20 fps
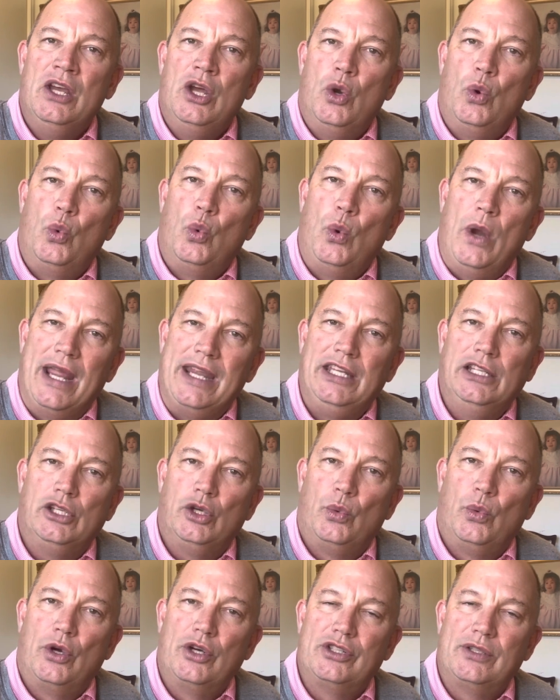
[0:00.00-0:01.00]
regular
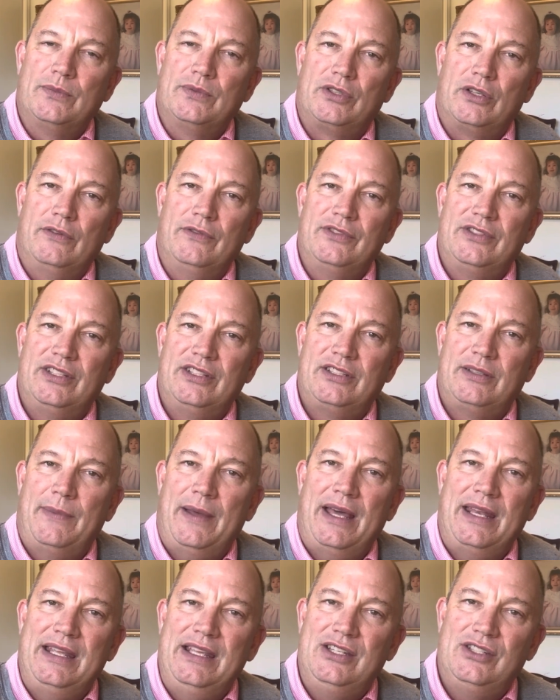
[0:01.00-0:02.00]
worship services
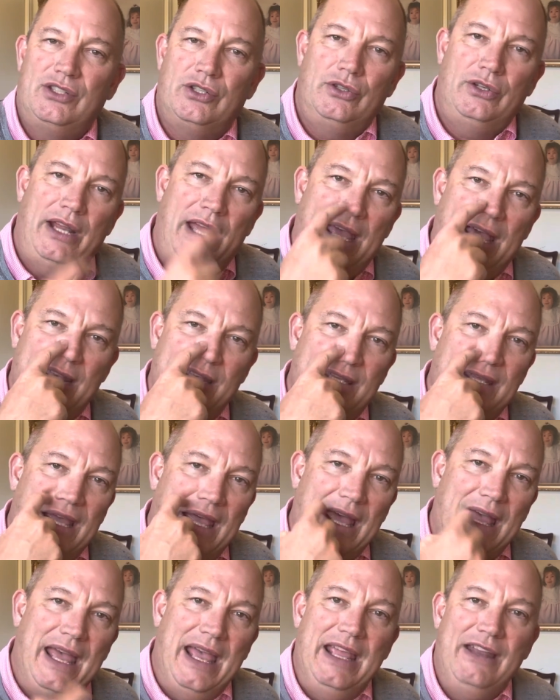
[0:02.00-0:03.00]
about Easter at
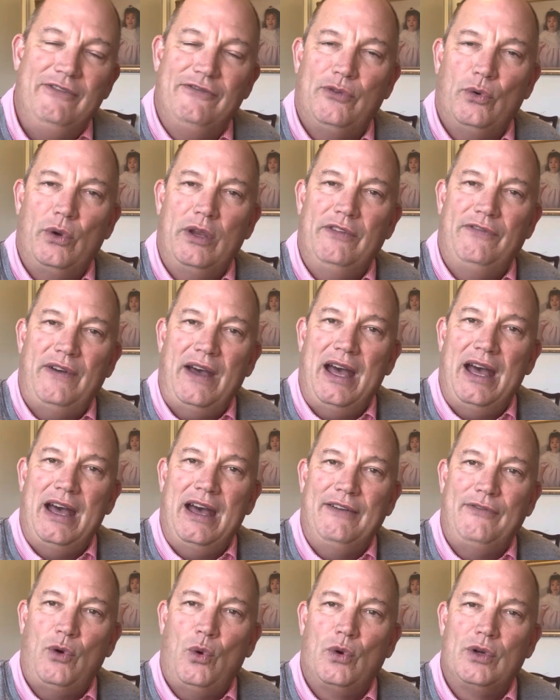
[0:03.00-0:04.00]

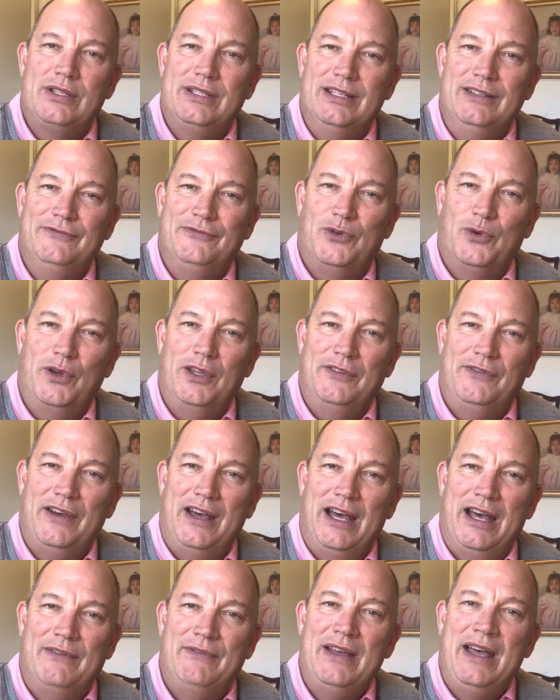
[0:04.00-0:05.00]
8:45 or
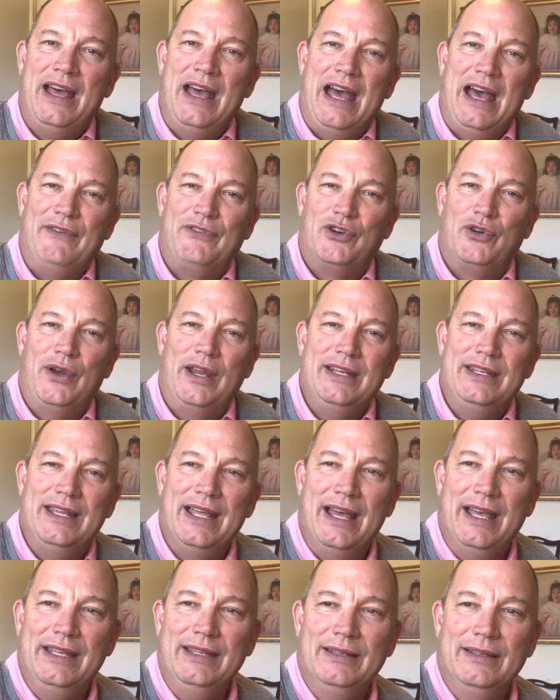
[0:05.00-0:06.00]
10:45. Have a great
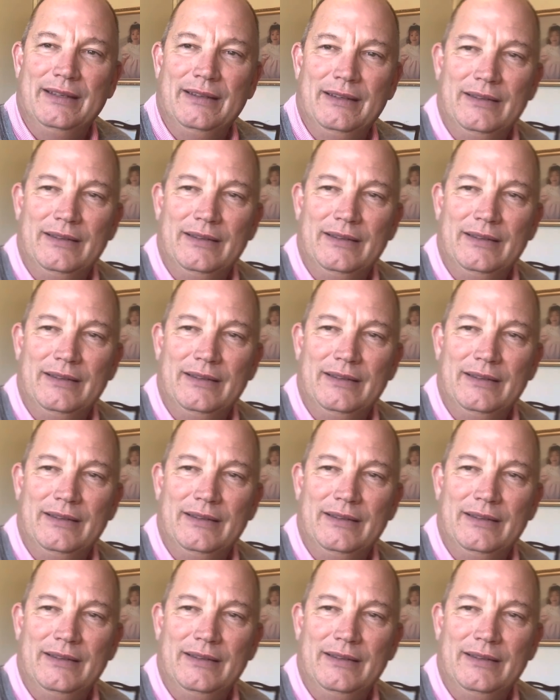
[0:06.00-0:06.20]
day.